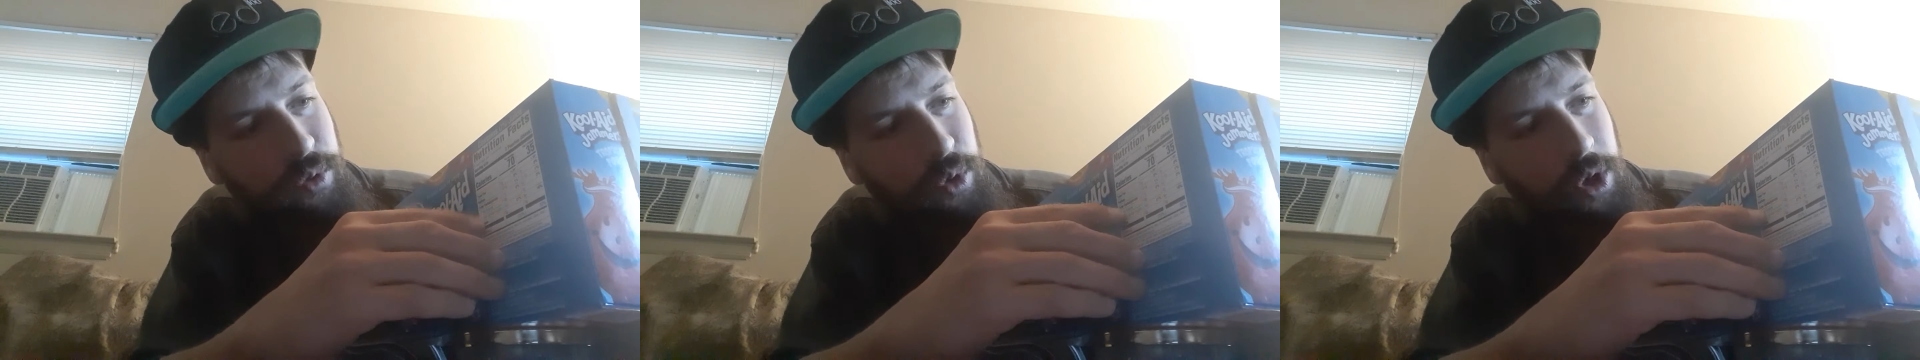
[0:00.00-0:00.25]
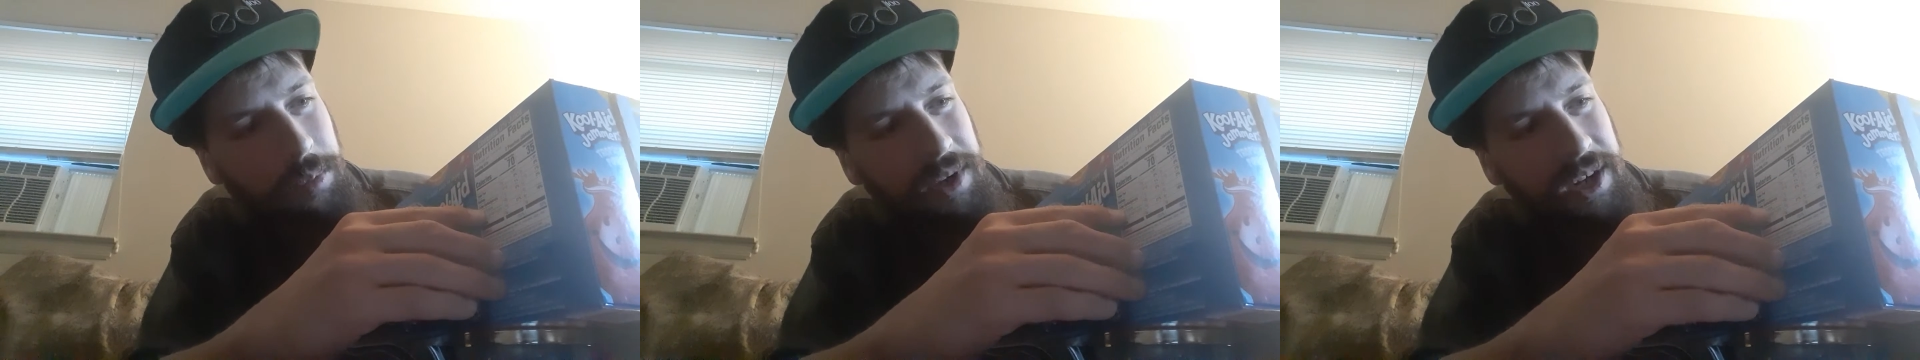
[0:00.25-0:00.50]

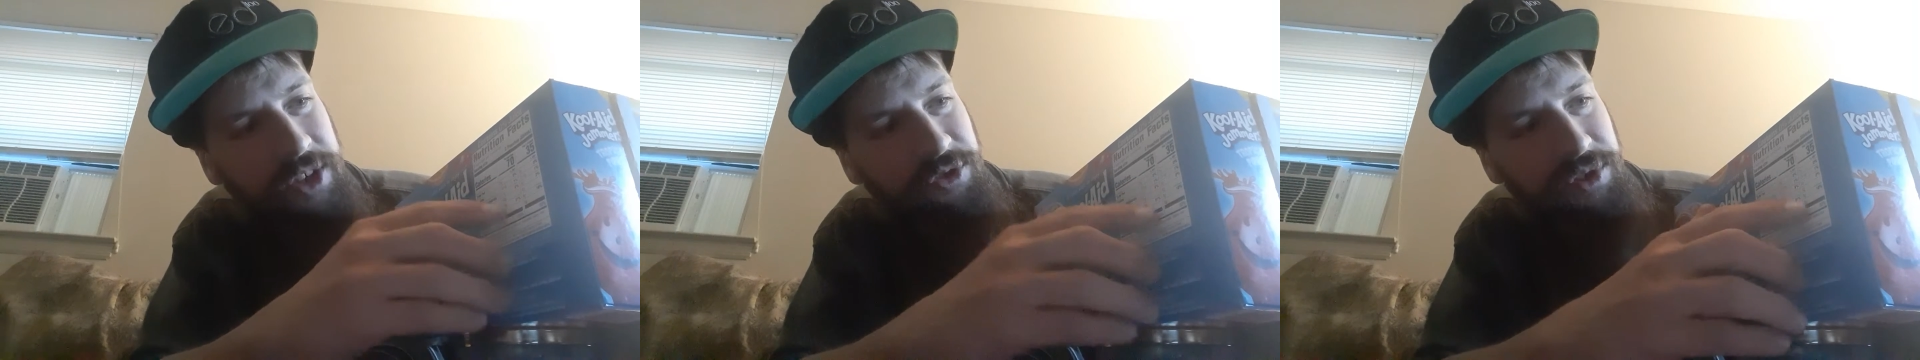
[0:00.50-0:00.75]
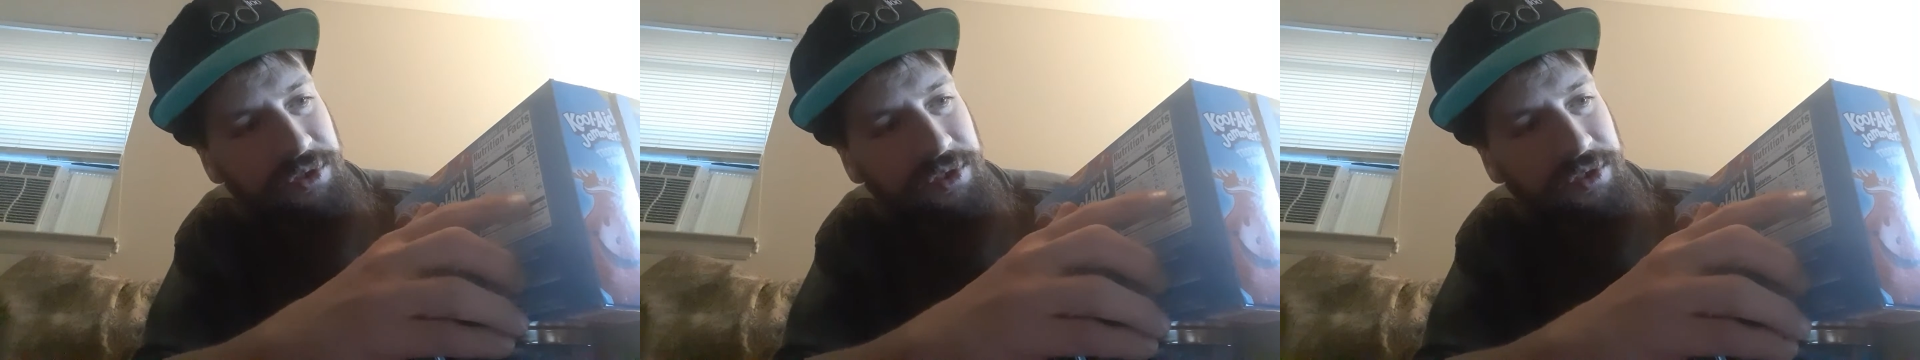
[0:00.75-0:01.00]
Total
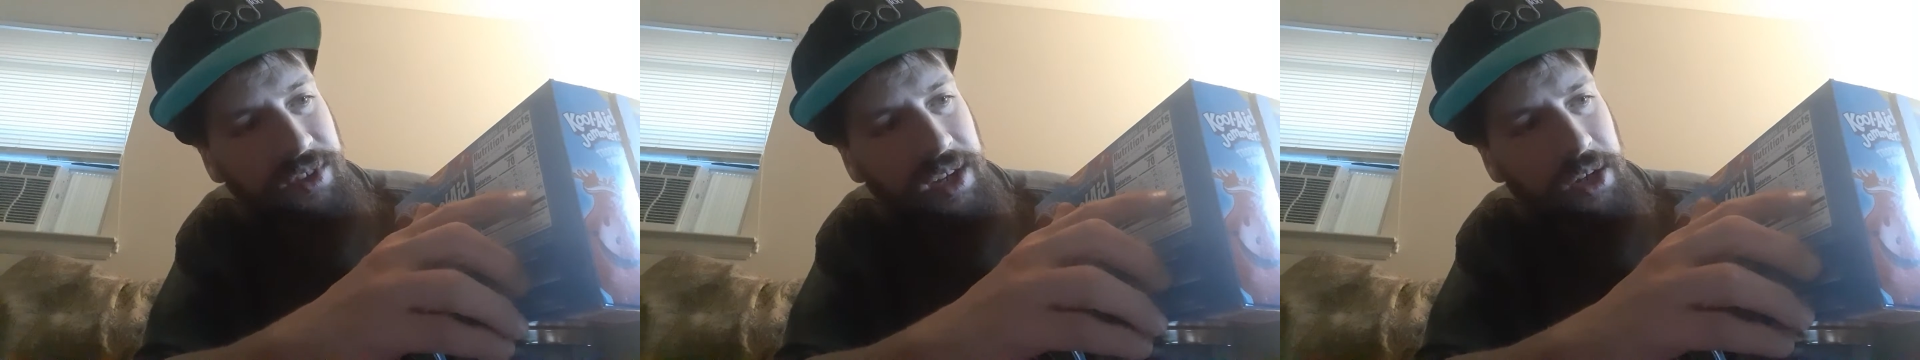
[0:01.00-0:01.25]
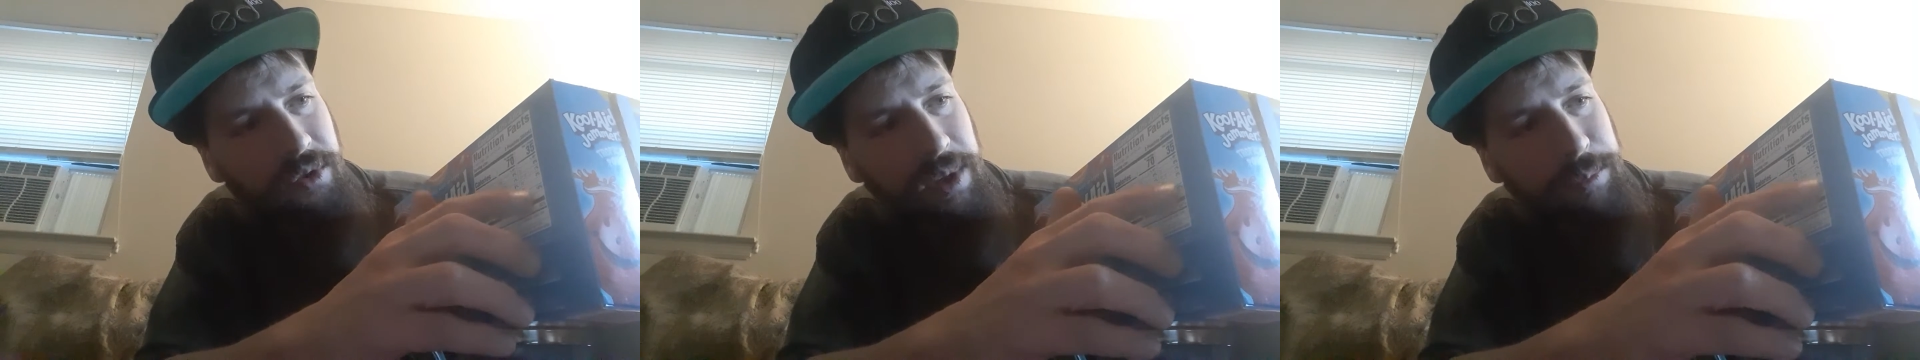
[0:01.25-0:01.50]
carbohydrates is
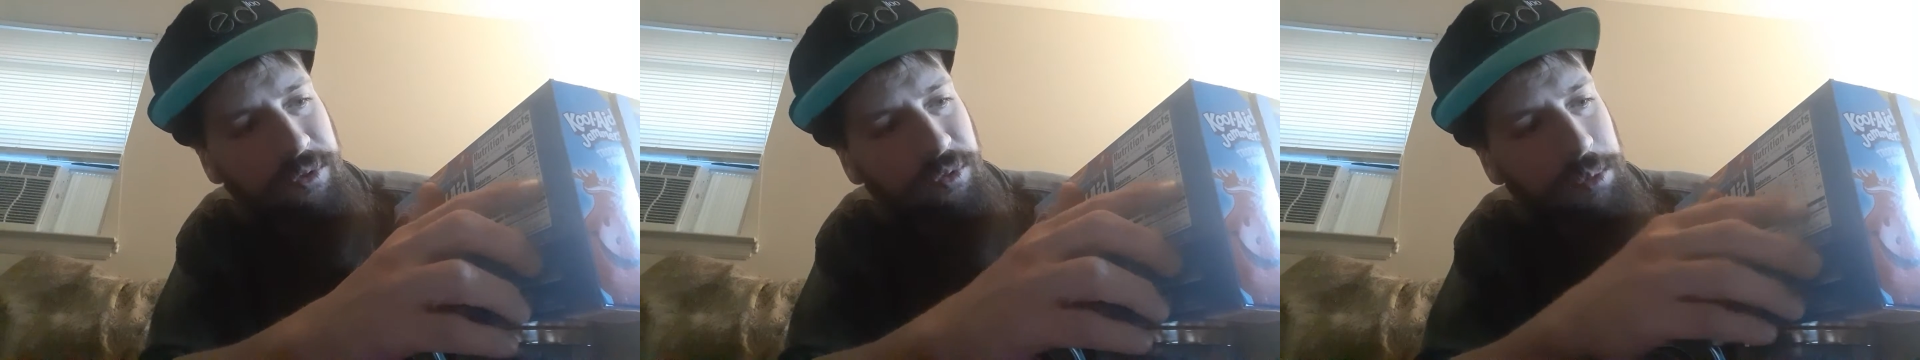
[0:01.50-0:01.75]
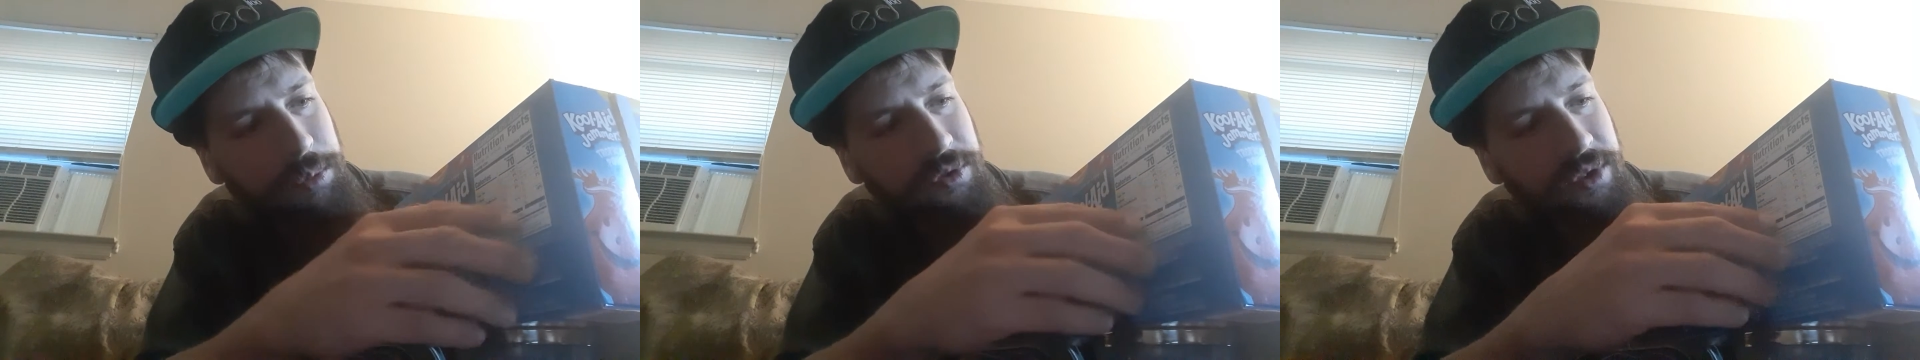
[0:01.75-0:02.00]
8 grams,
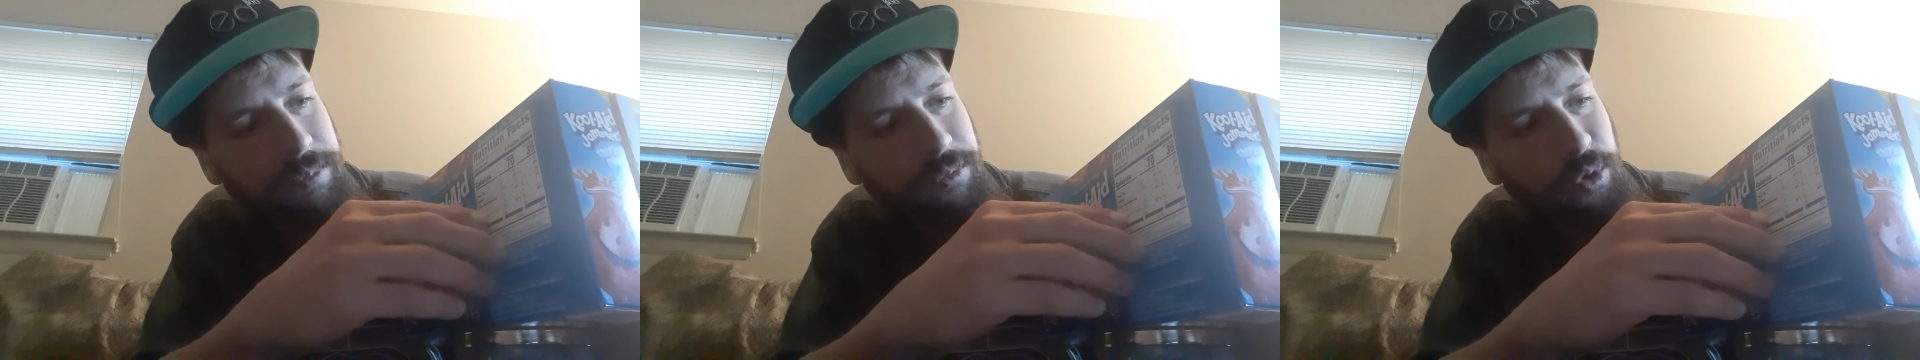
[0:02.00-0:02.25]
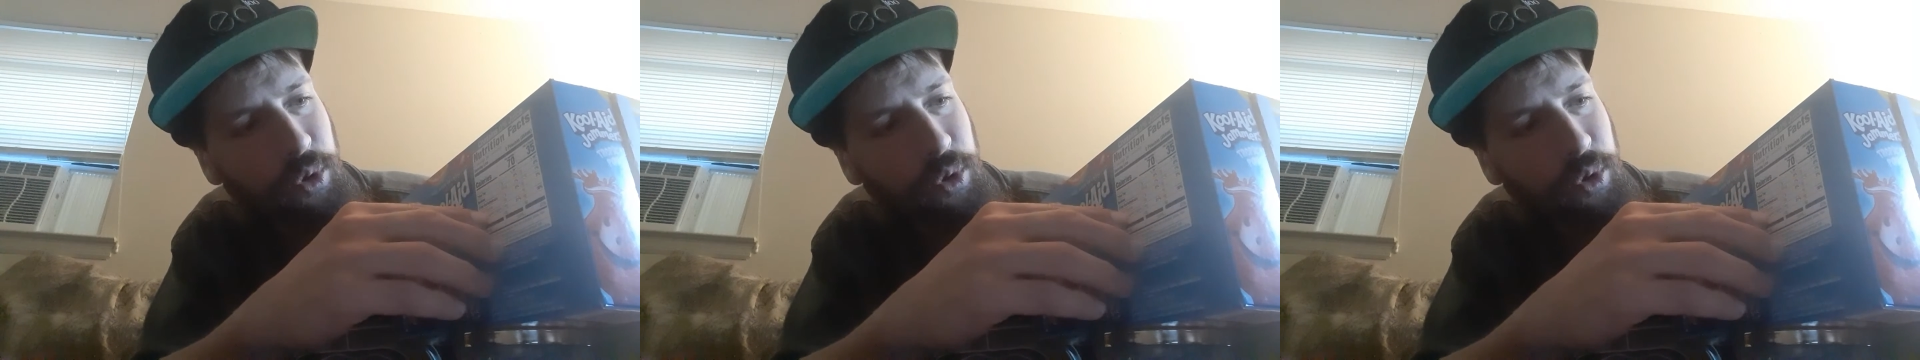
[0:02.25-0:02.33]
3%.